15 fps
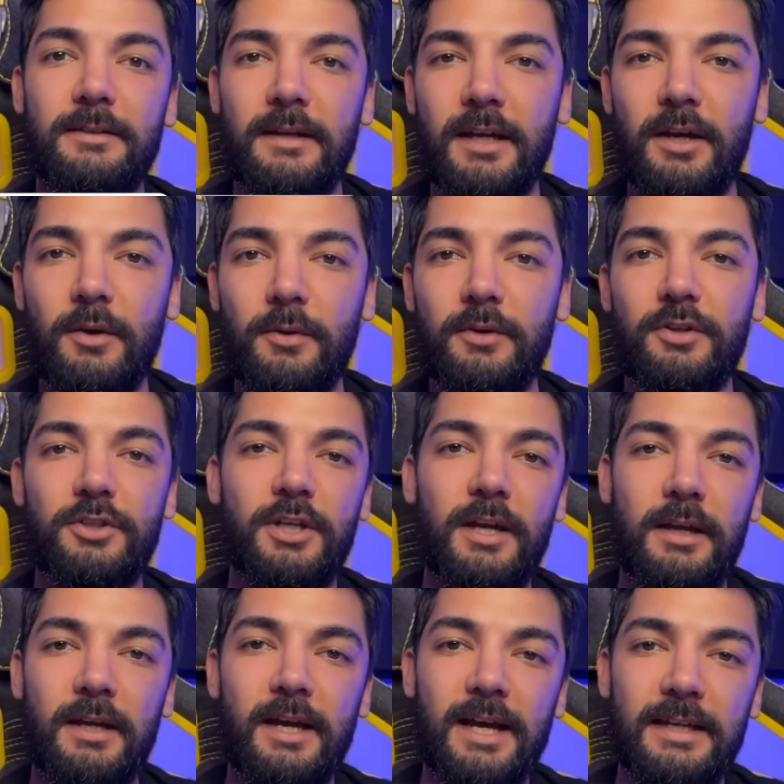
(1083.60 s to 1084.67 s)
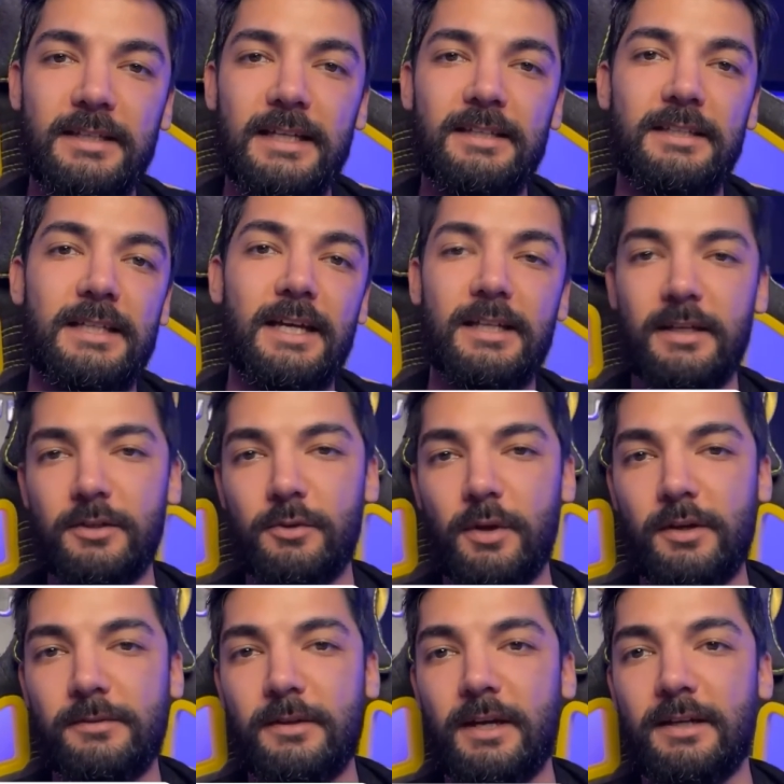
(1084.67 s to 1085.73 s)
video, share the likes, and send it to
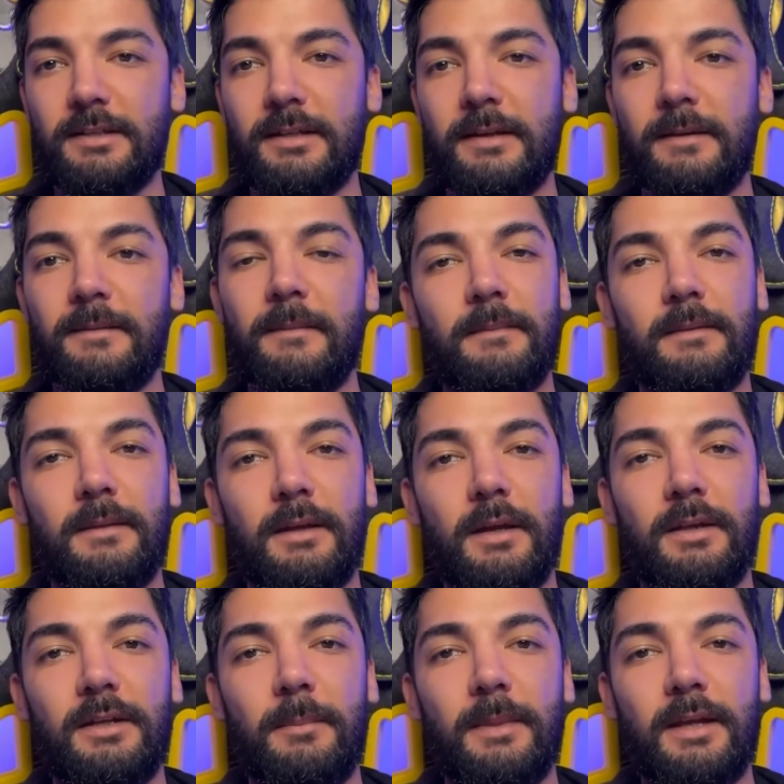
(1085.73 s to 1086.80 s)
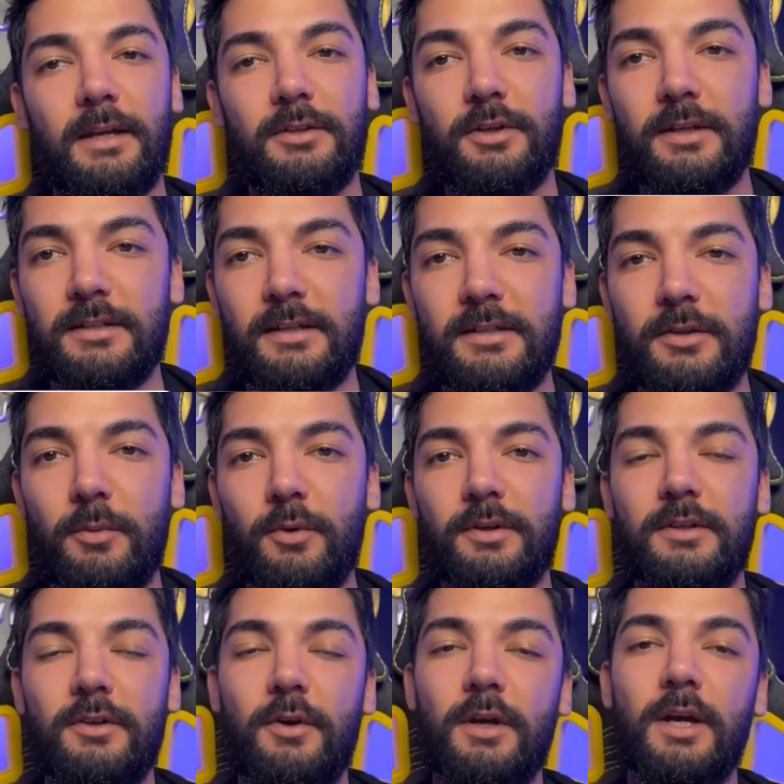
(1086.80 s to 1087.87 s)
our friends. There is a big injustice
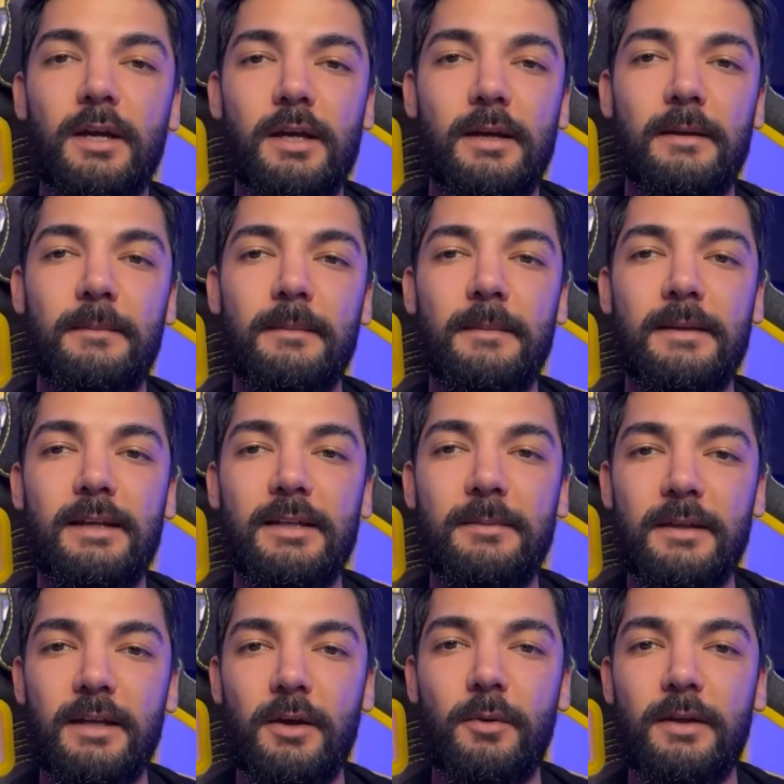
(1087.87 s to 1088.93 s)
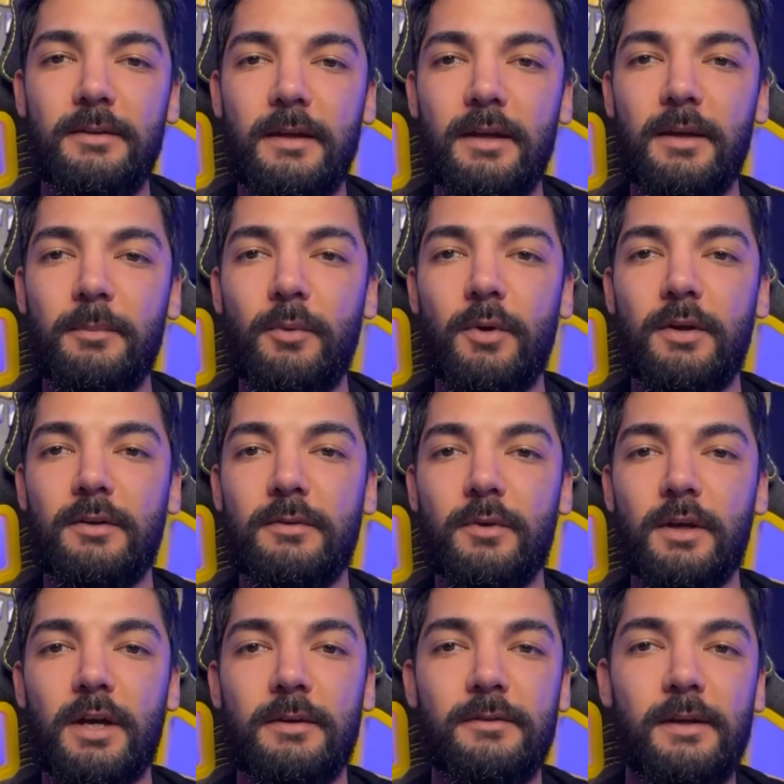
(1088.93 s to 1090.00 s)
towards Solana. This video is very important for
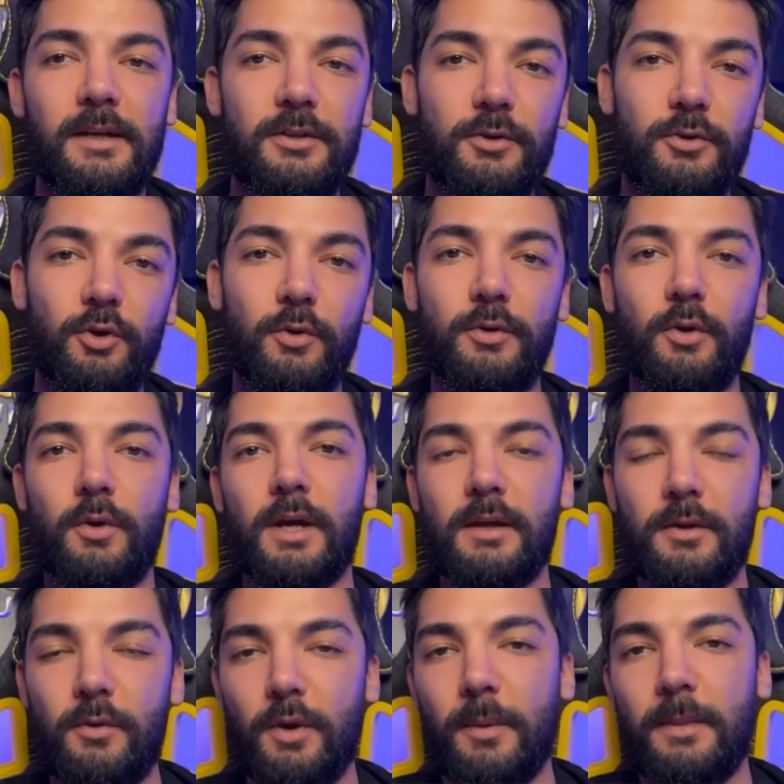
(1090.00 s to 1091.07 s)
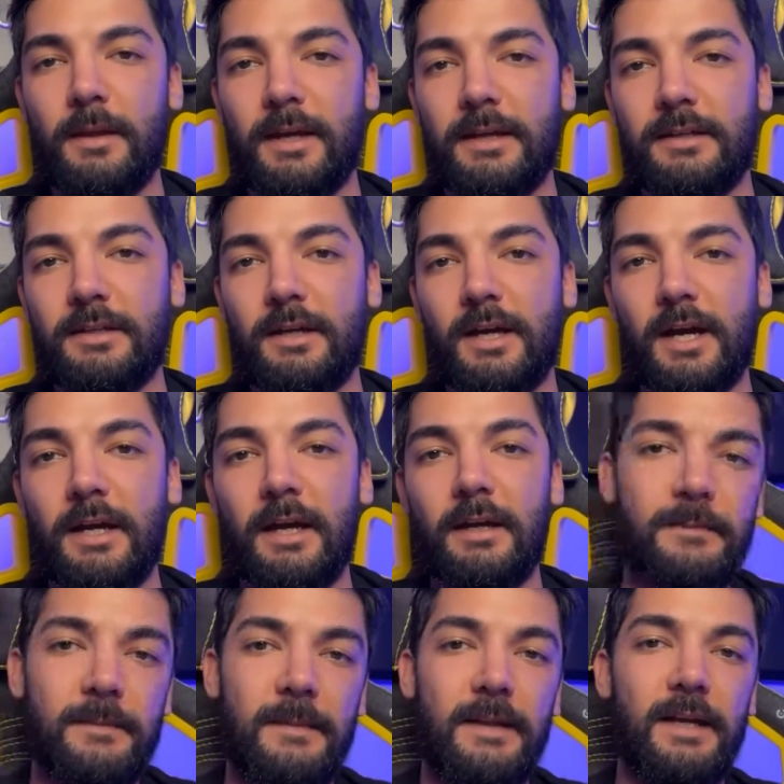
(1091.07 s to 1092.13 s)
our friends who don't know how to operate Solana.
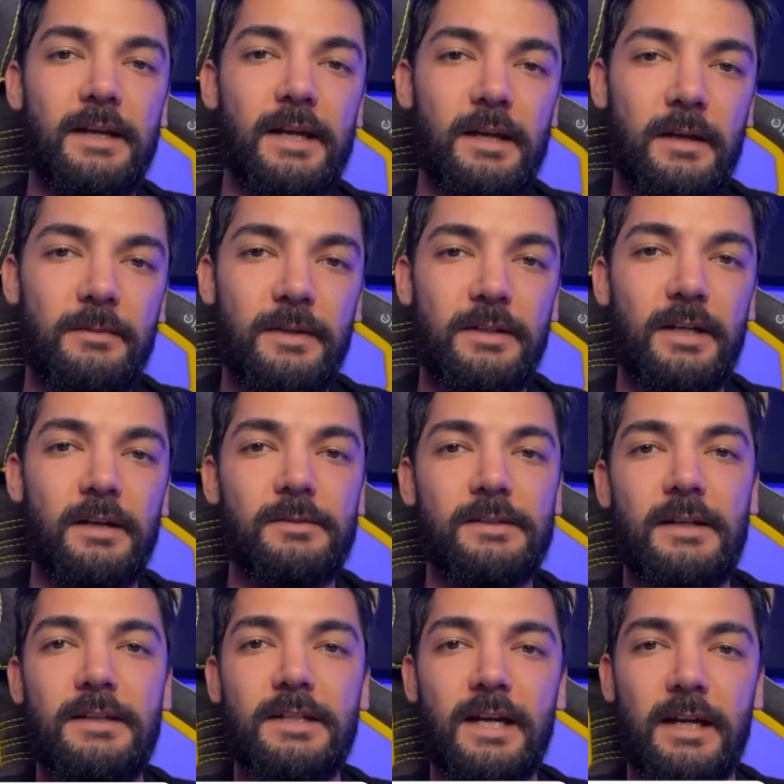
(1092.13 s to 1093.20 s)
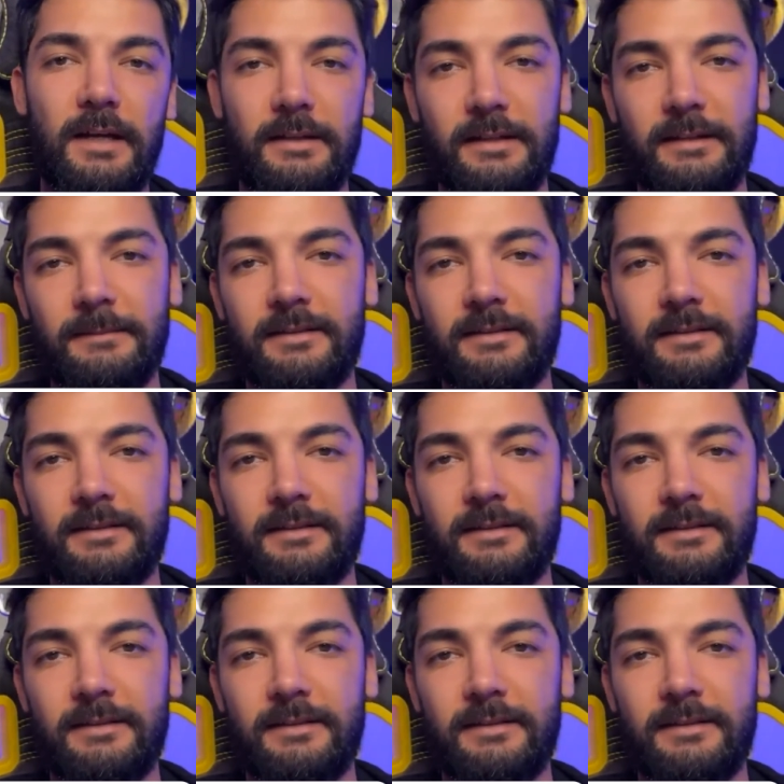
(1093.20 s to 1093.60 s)
Take care of yourselves and stay healthy.